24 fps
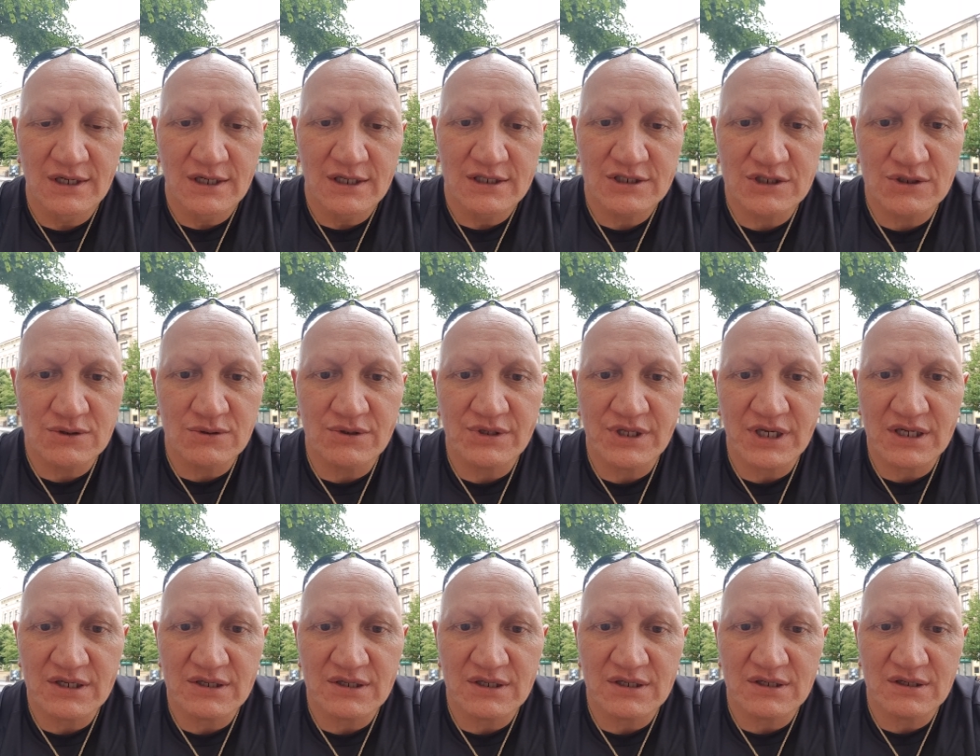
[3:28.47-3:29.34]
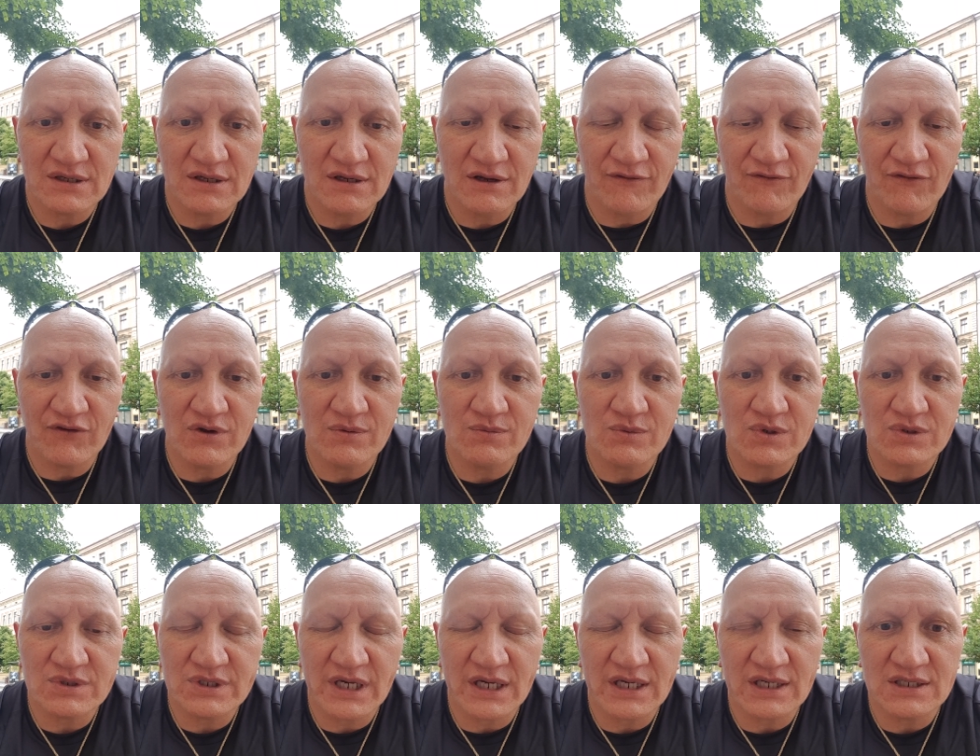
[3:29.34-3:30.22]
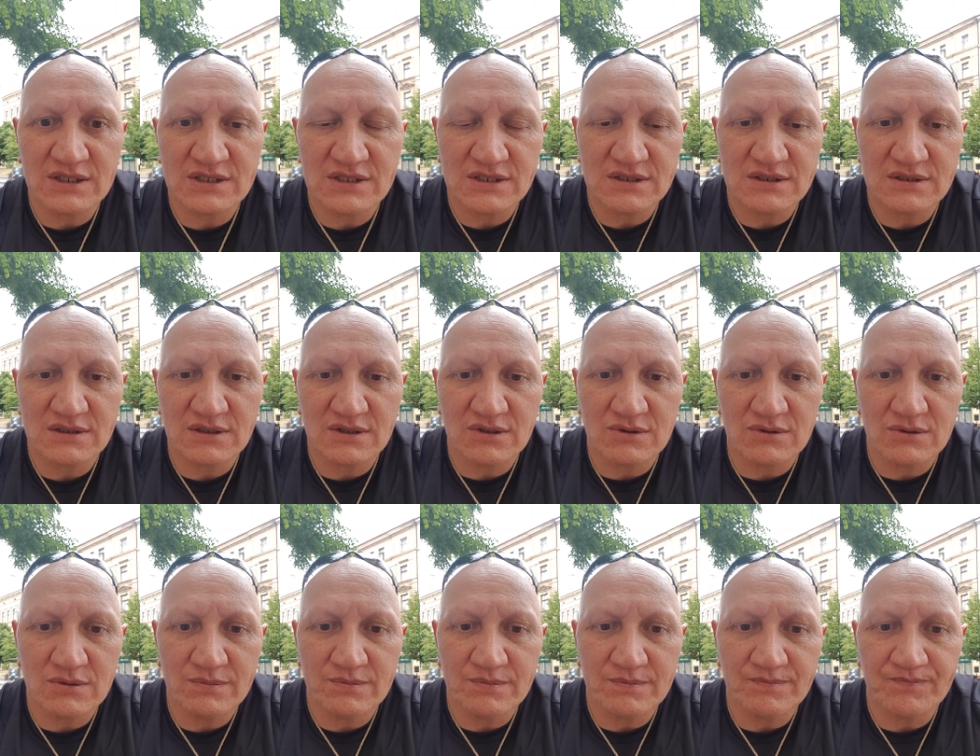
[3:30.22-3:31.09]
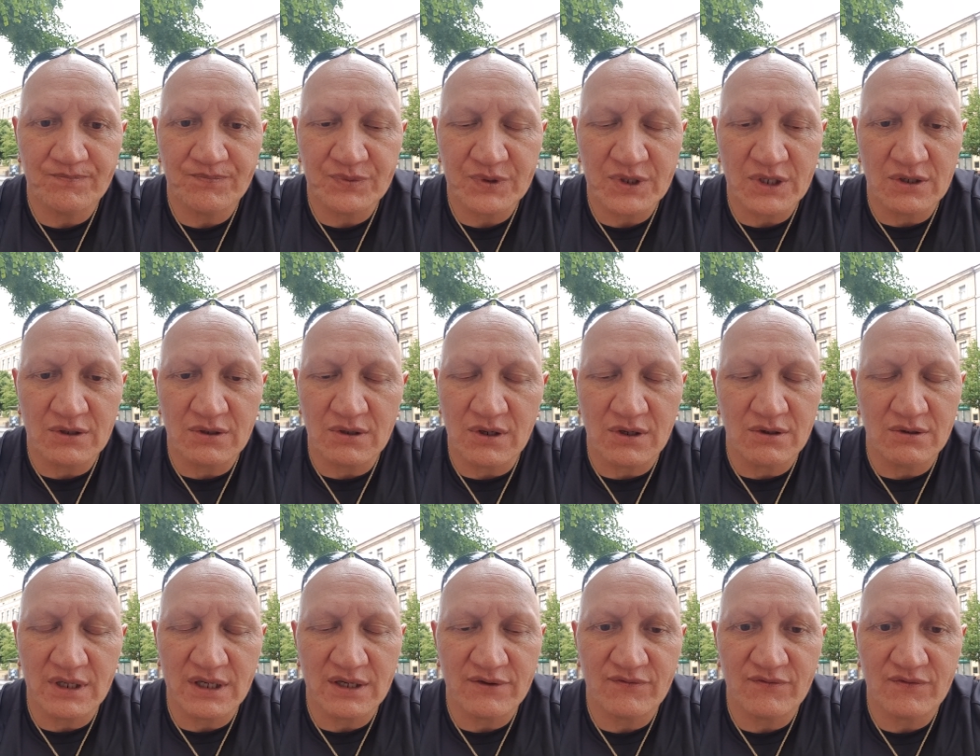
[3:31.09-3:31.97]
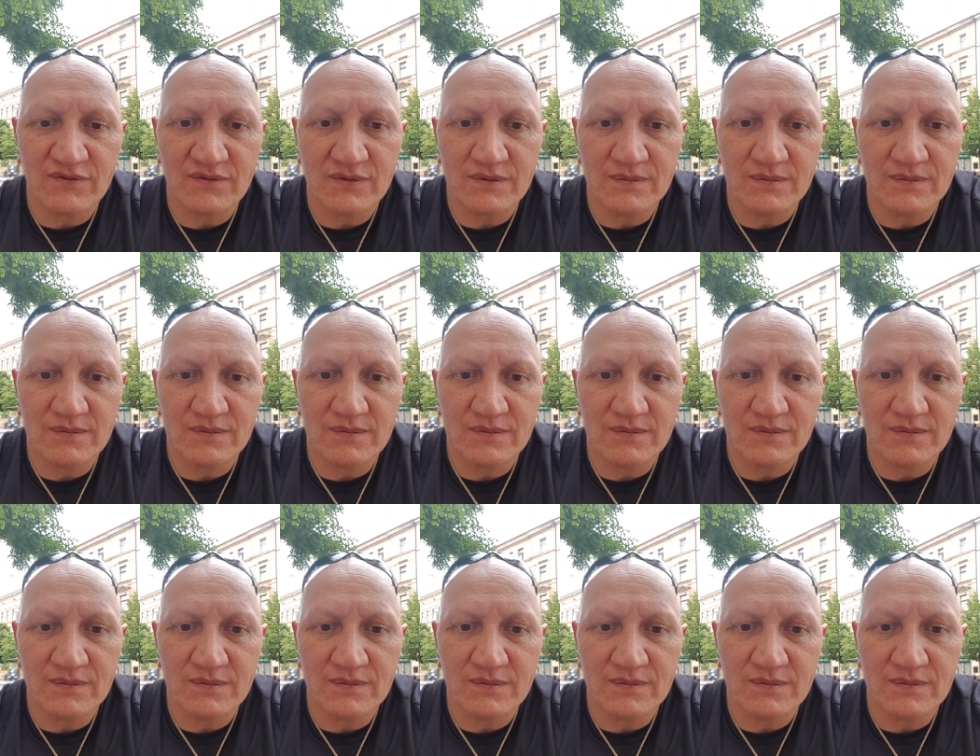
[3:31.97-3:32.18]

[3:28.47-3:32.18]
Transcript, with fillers: sure that in a few more days it'll I'll, I'll have